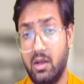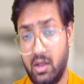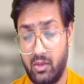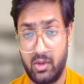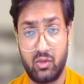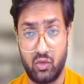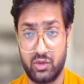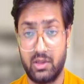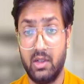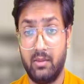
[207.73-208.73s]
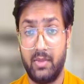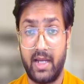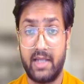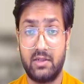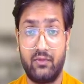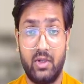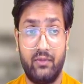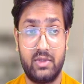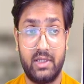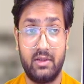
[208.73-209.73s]
our course. But as of now, if you
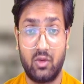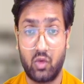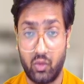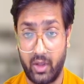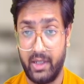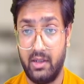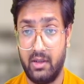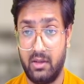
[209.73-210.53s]
see the crude oil